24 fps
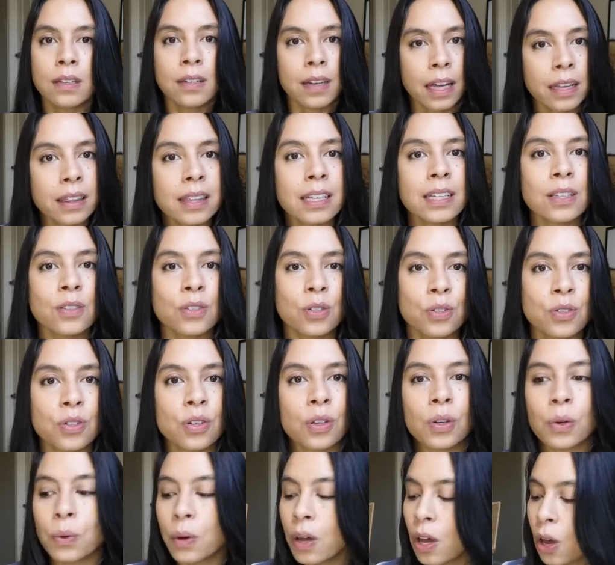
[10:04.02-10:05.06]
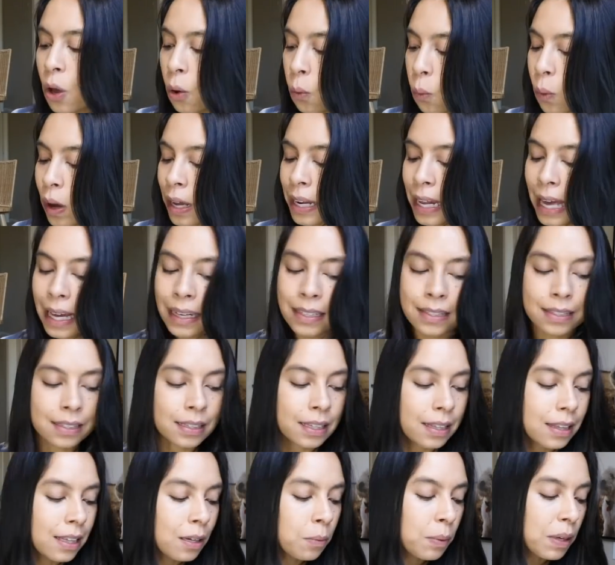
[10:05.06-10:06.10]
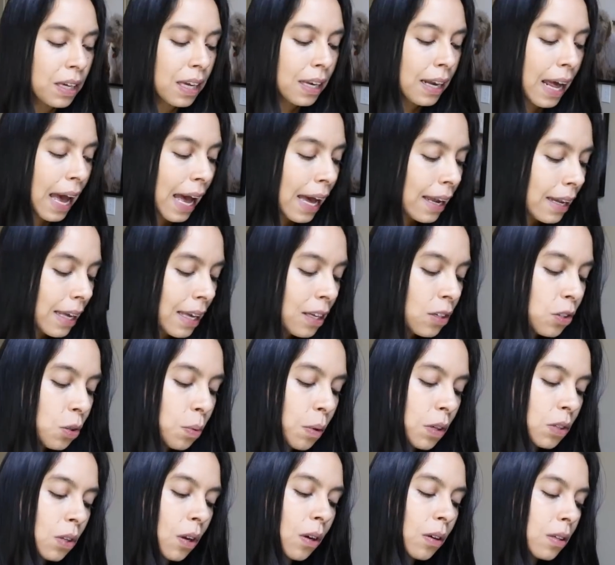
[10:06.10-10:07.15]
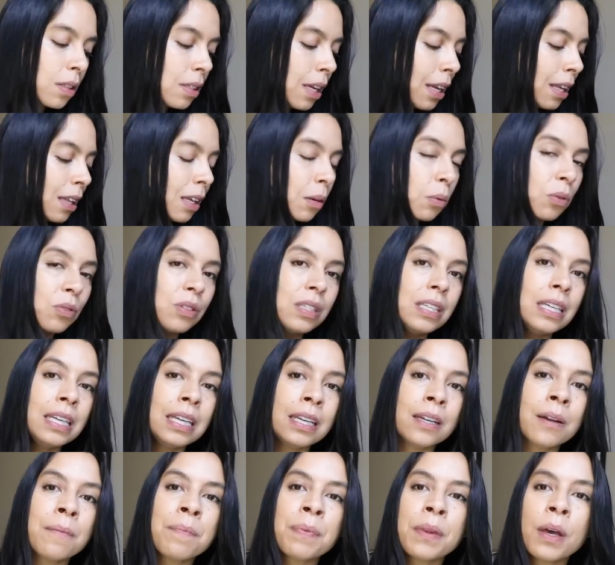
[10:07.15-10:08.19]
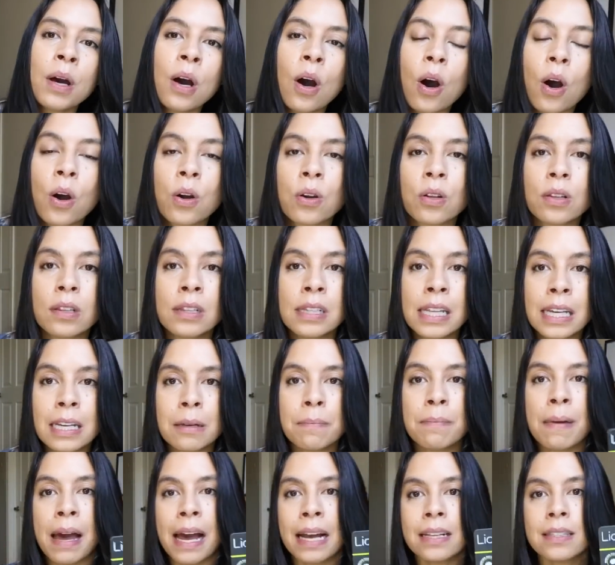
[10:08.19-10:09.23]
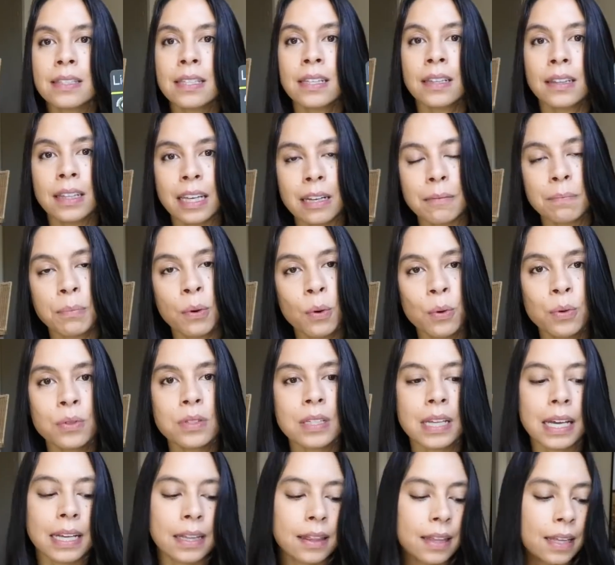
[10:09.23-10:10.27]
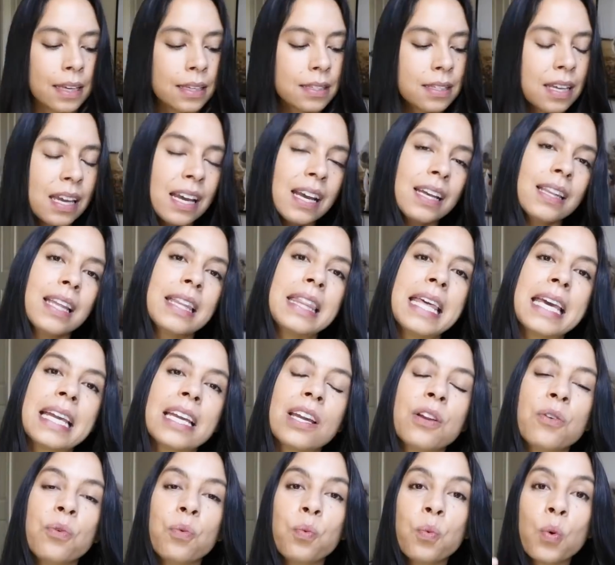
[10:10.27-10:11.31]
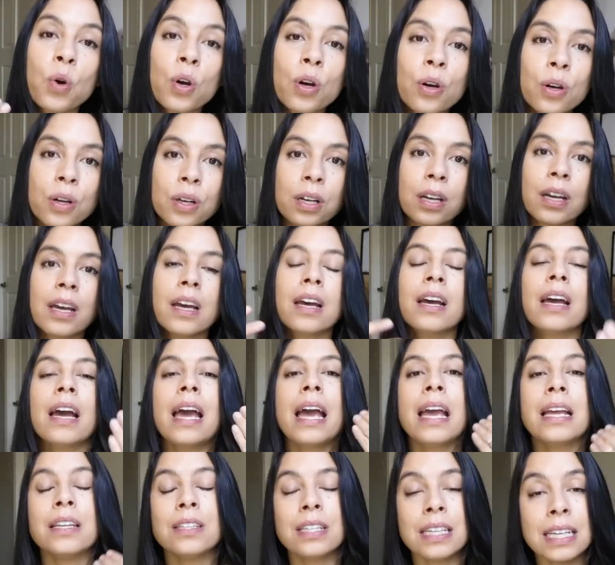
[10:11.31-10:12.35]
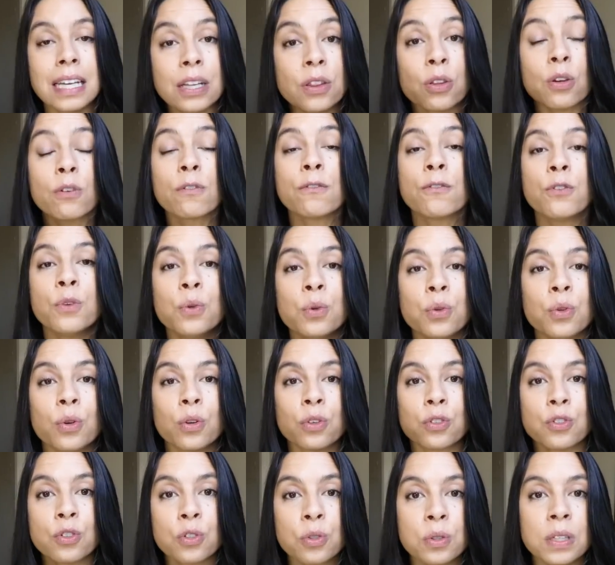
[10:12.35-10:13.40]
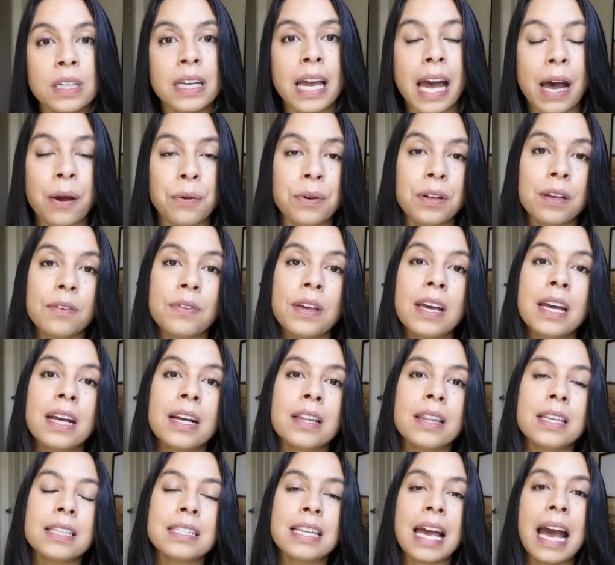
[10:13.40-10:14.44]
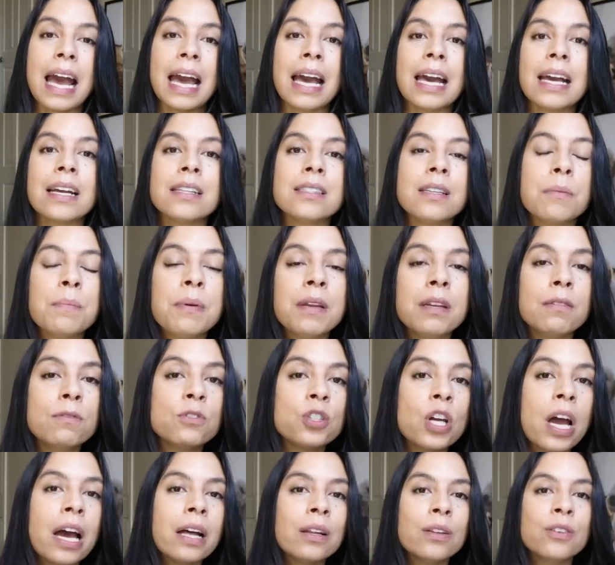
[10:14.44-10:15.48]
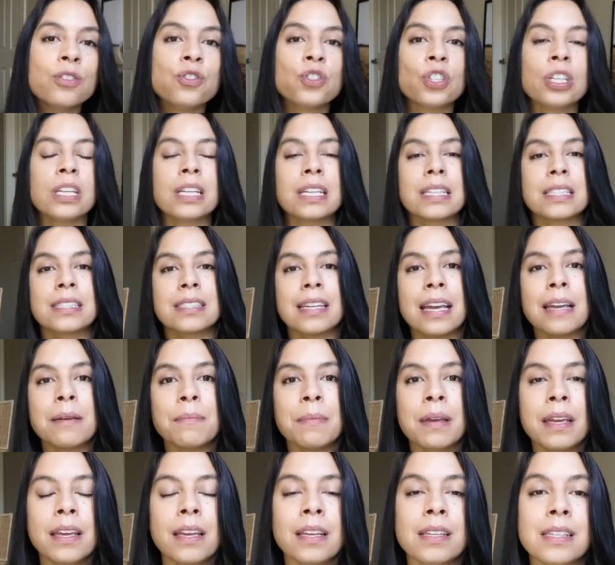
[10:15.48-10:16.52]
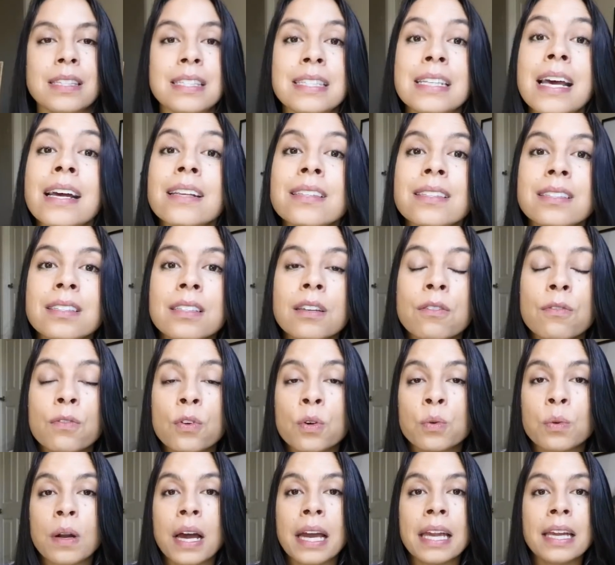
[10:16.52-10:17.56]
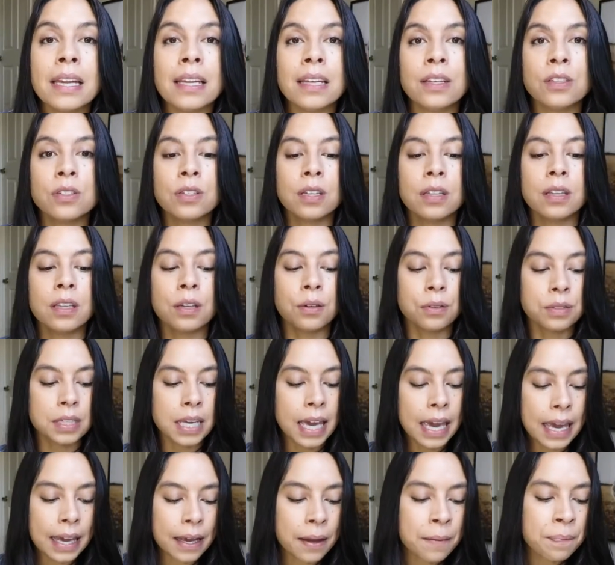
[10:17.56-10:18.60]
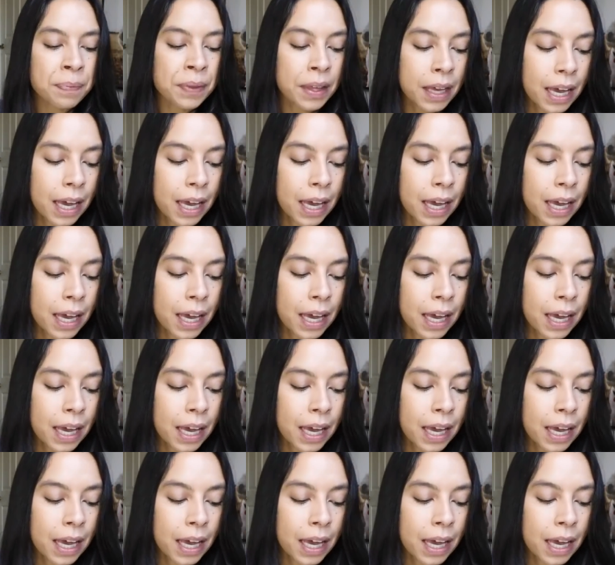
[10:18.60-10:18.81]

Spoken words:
nothing to do, one excellent thing we can add into our dog's daily routine are lick mats and lick bowls like this that they can work and to get their food or treat out of. This adds a bit of challenge and excitement and zest and variety to their day.